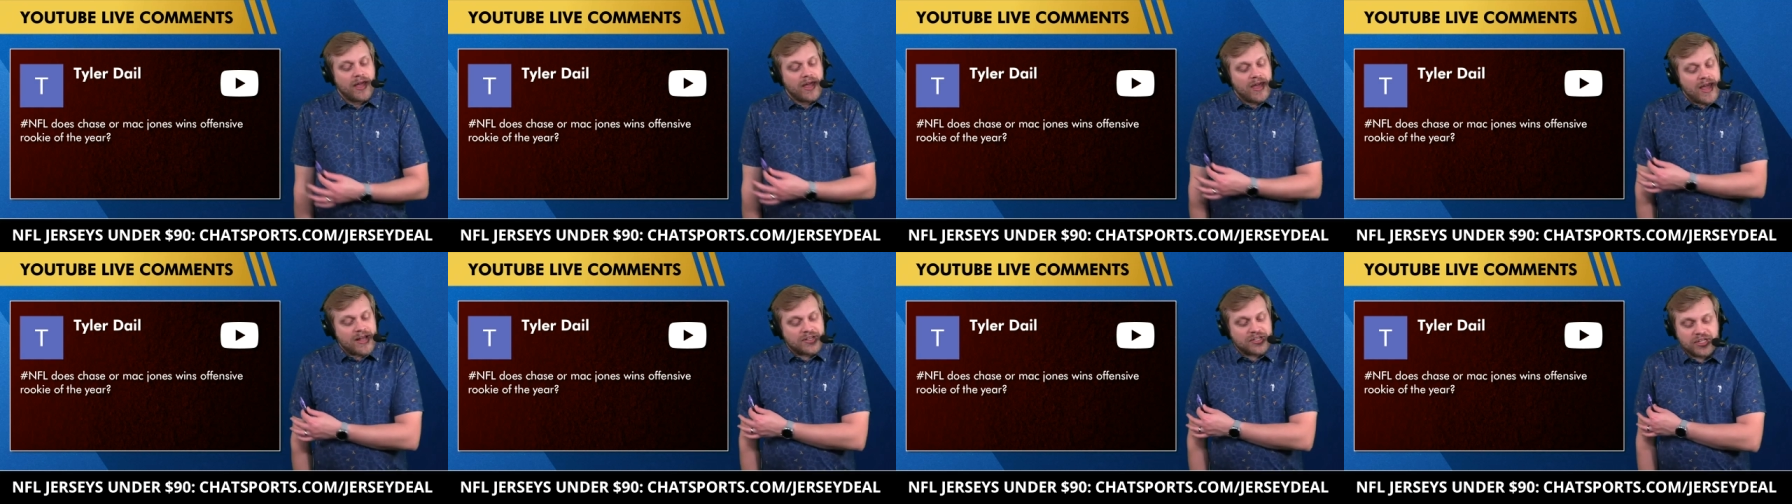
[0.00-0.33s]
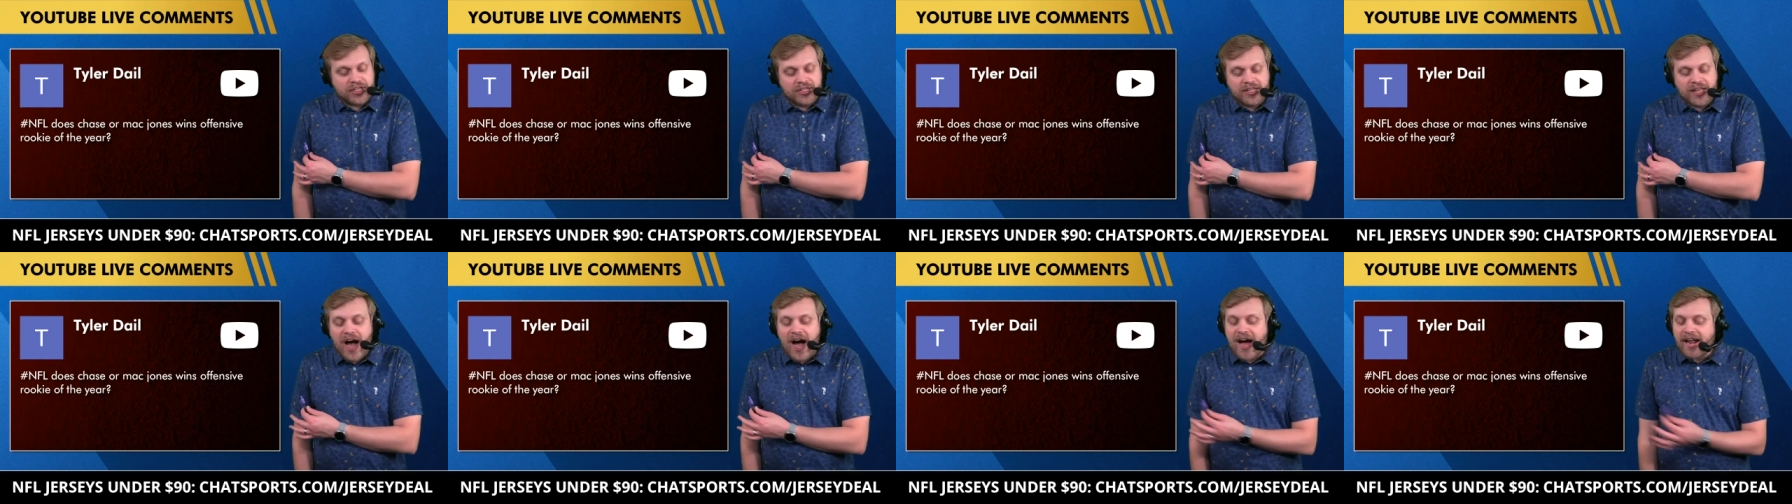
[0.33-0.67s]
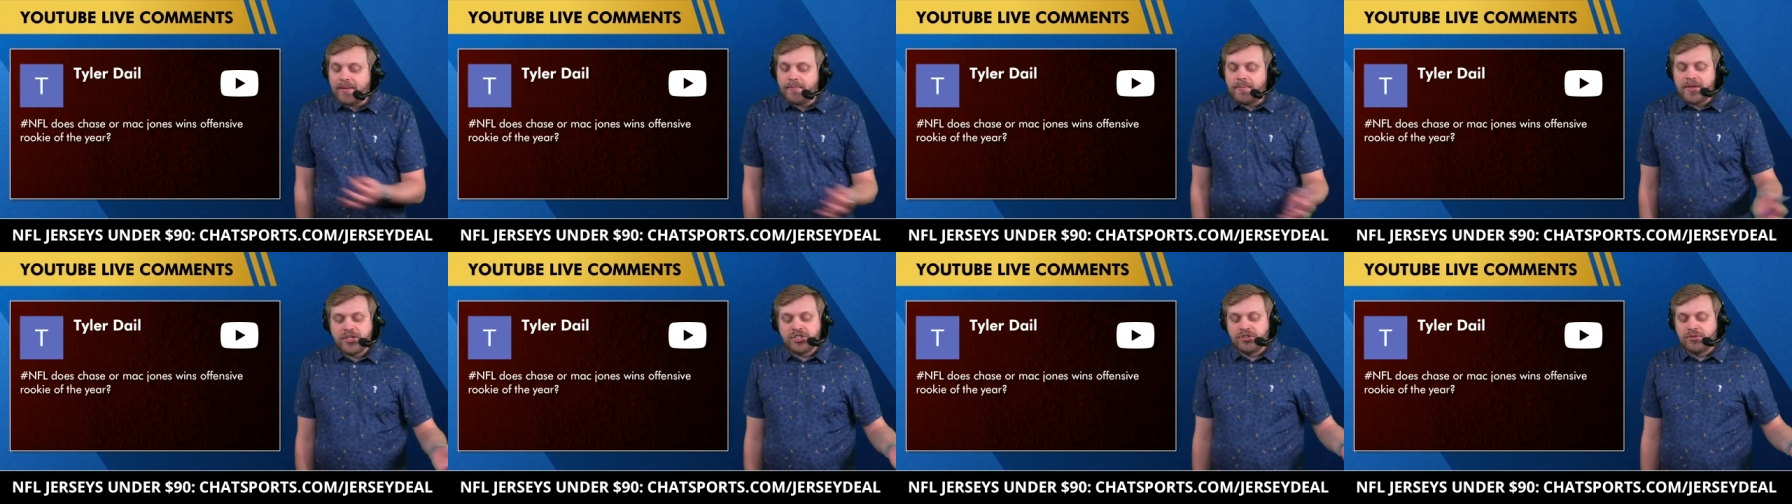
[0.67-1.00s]
It's got
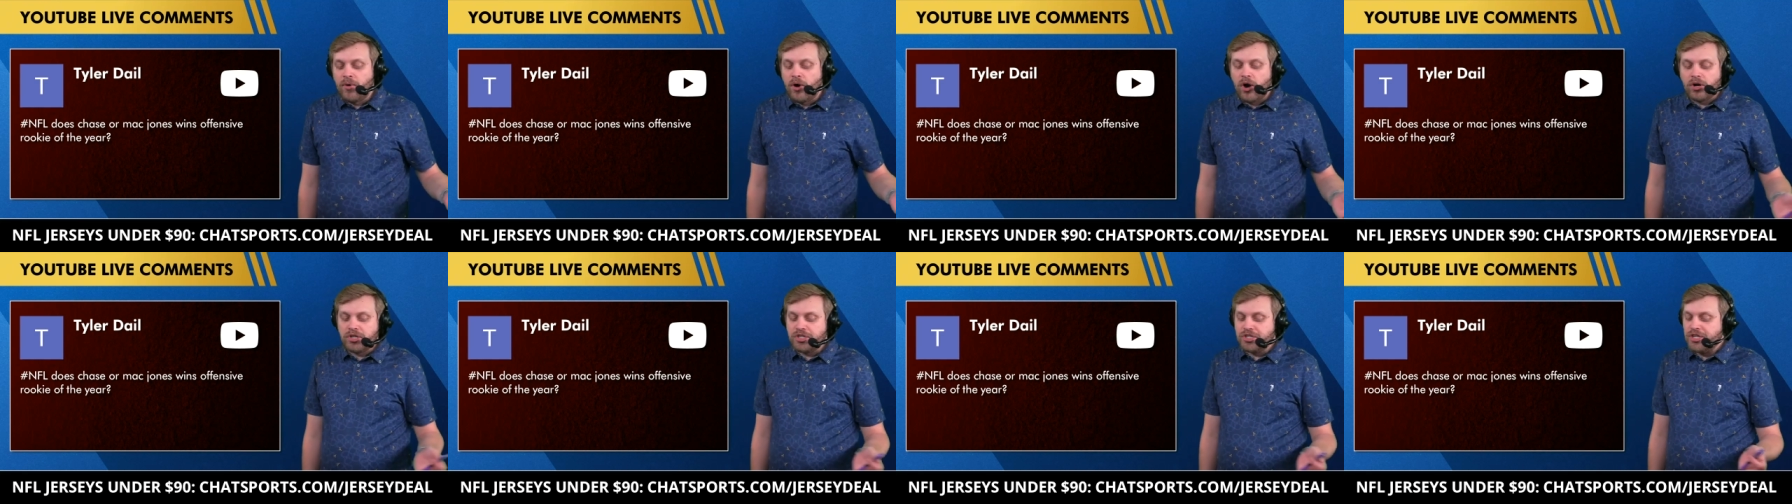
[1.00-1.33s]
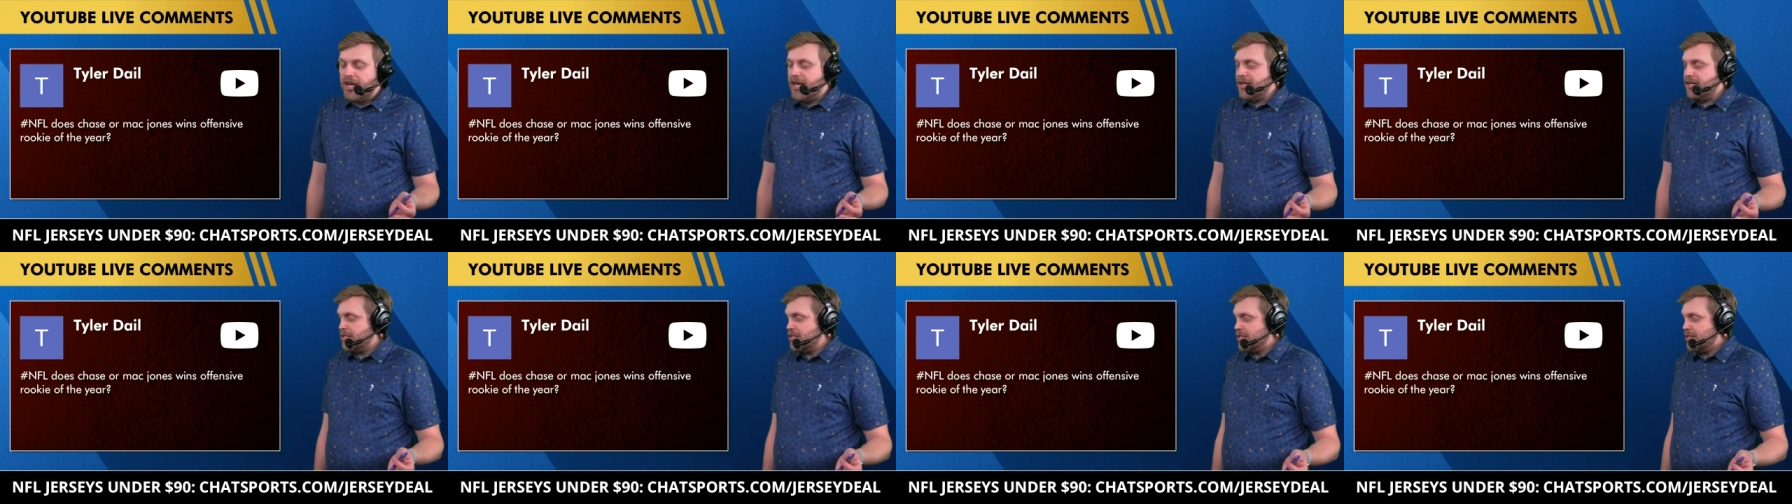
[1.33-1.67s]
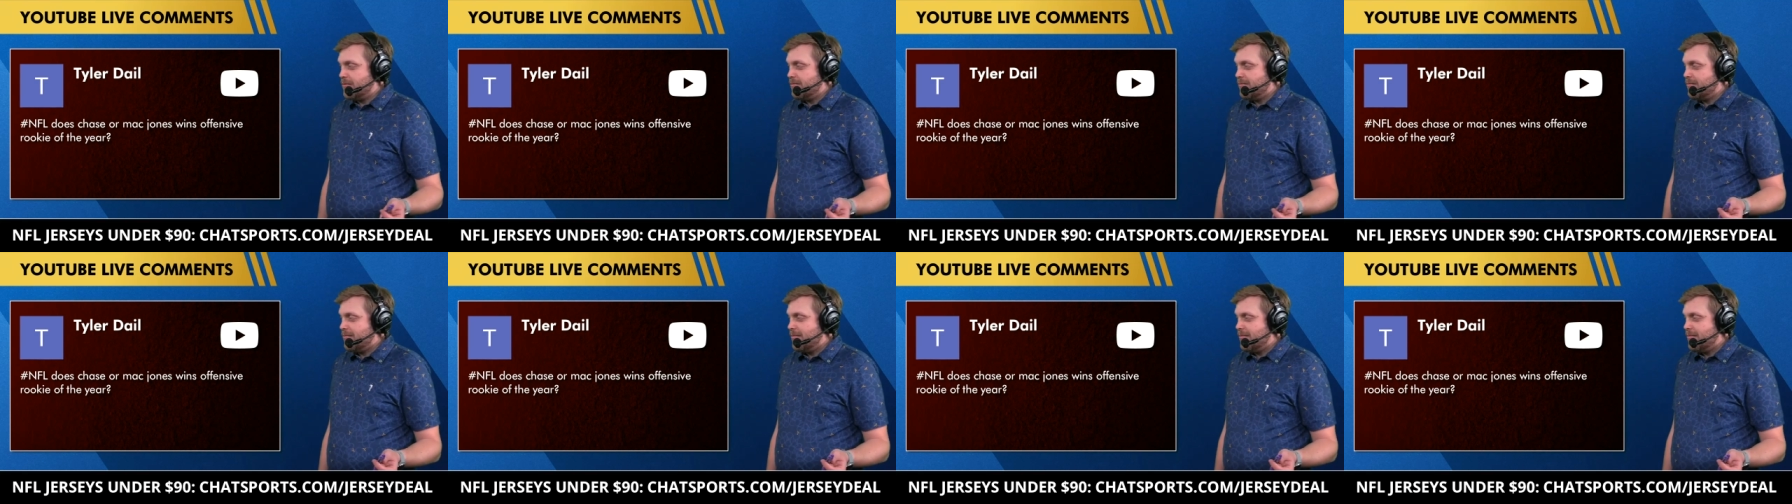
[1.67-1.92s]
to be Ja'Marr Chase.